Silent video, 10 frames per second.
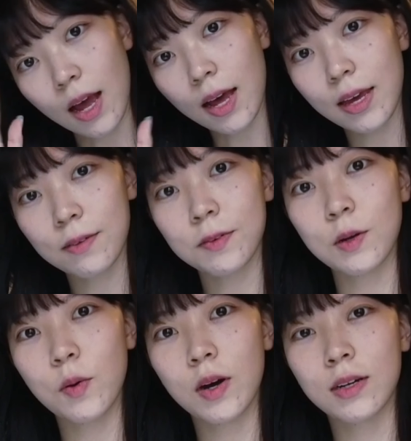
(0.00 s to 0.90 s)
Hi
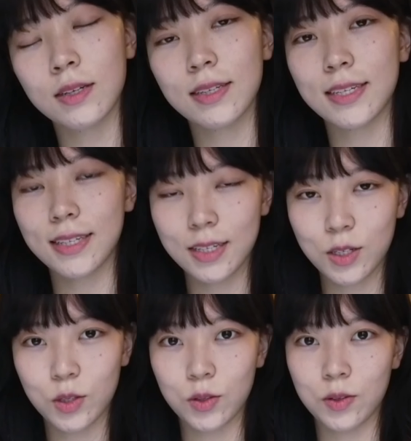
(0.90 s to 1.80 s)
everyone, this
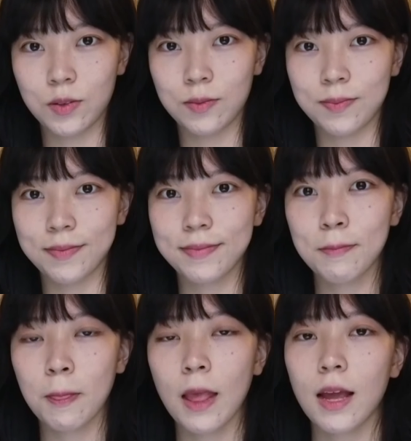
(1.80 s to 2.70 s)
is June.
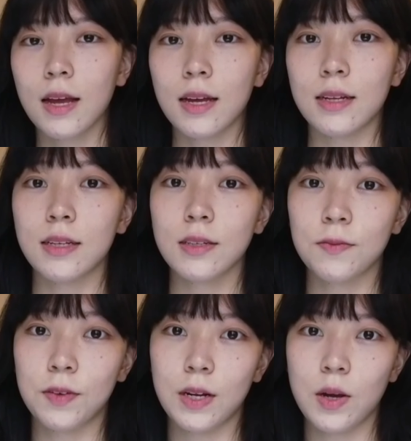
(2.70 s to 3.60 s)
In this
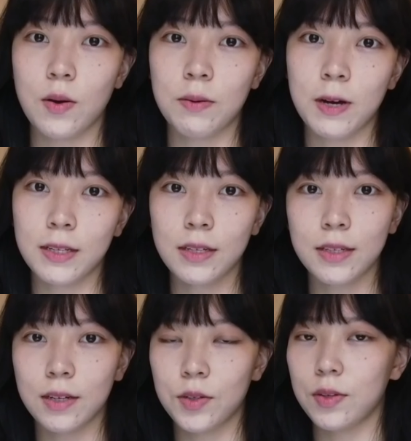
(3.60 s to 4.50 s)
video, I'm gonna
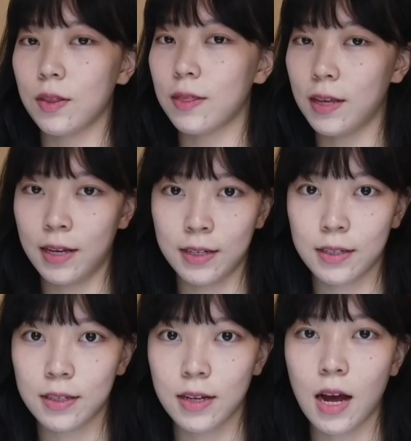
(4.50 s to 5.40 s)
tell you the
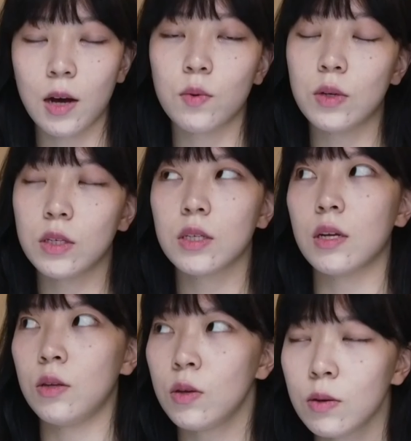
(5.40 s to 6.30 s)
things I wish
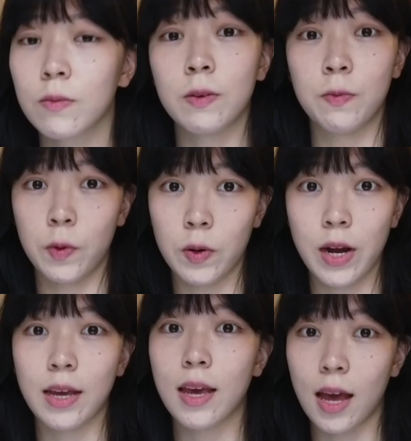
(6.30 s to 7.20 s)
I knew before
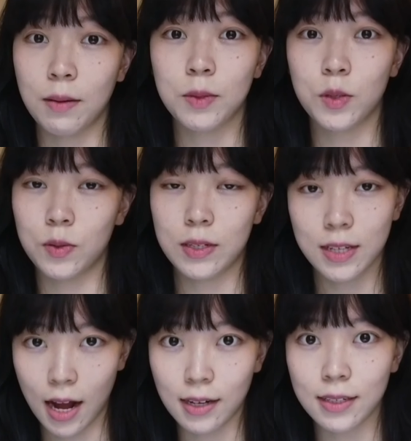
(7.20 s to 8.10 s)
I came to
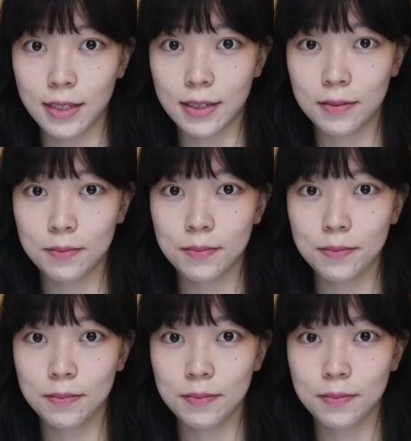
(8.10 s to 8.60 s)
Italy.